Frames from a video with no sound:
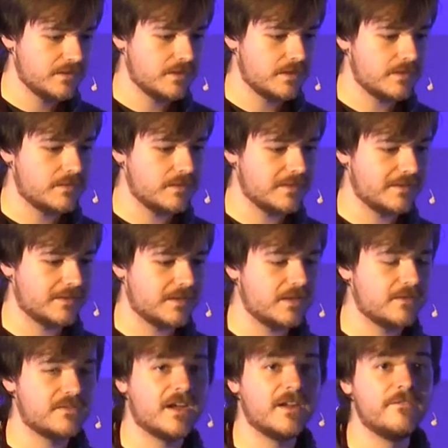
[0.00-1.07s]
It, like
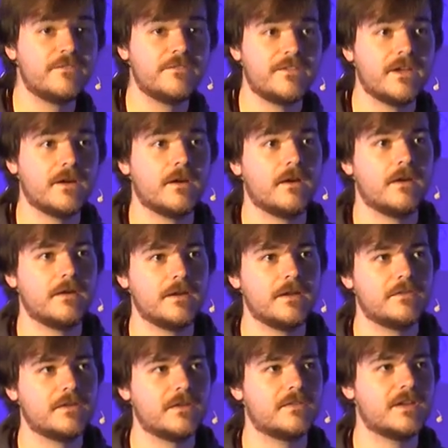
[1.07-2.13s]
it's unfair.
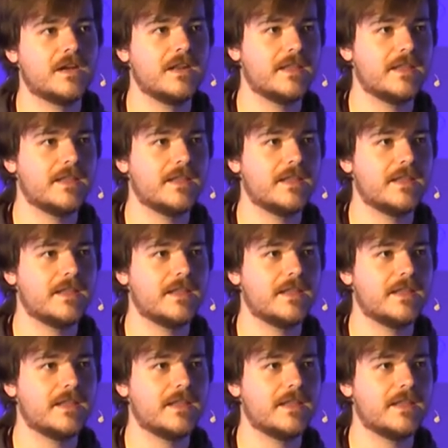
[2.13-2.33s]
It's it's kind